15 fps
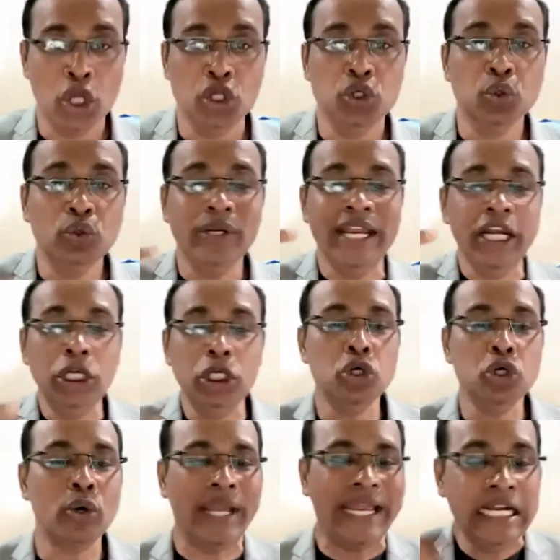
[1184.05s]
you need
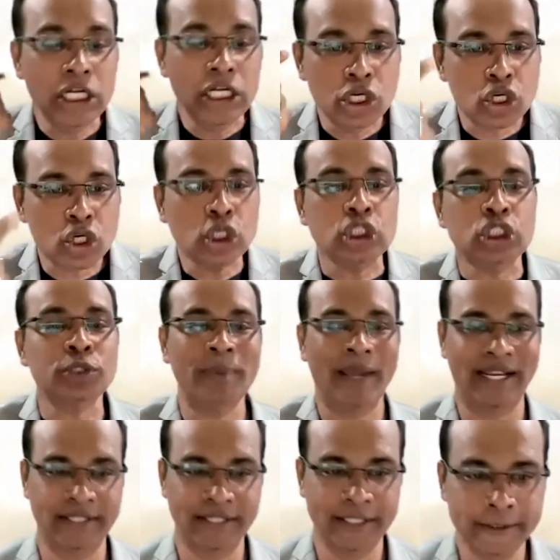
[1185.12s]
to
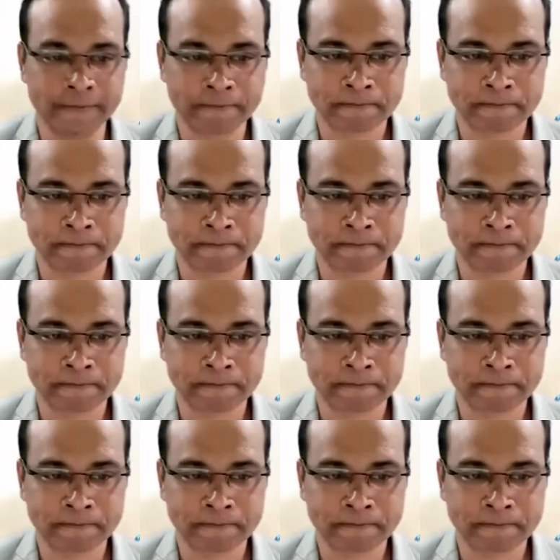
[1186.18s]
introspect.